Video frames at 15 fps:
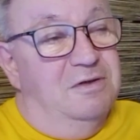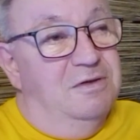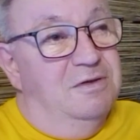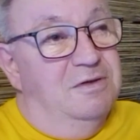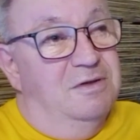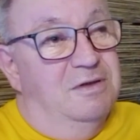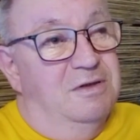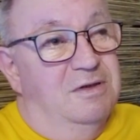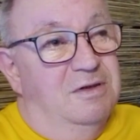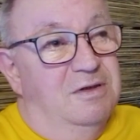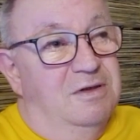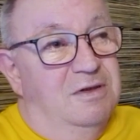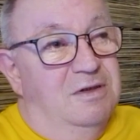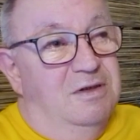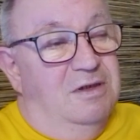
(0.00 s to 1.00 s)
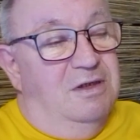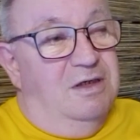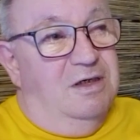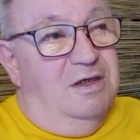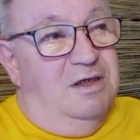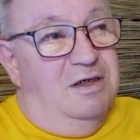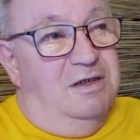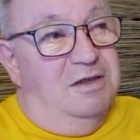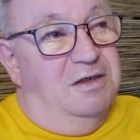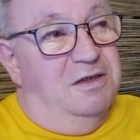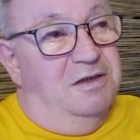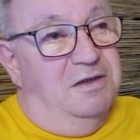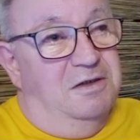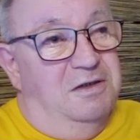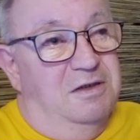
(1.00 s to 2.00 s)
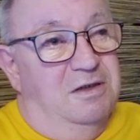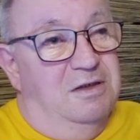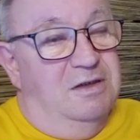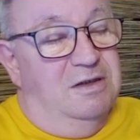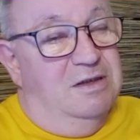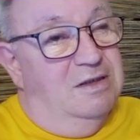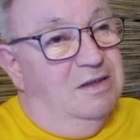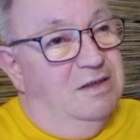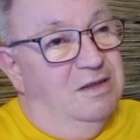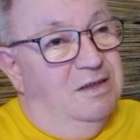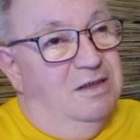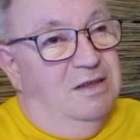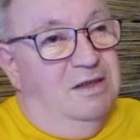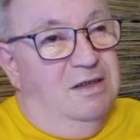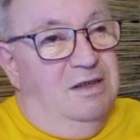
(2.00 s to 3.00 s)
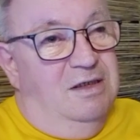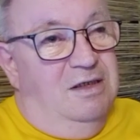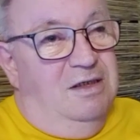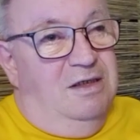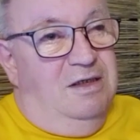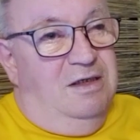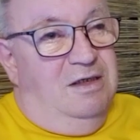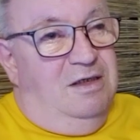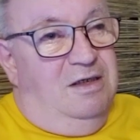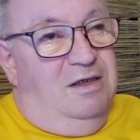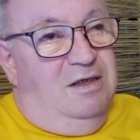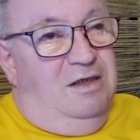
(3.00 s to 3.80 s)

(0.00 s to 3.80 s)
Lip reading: Nothing is said.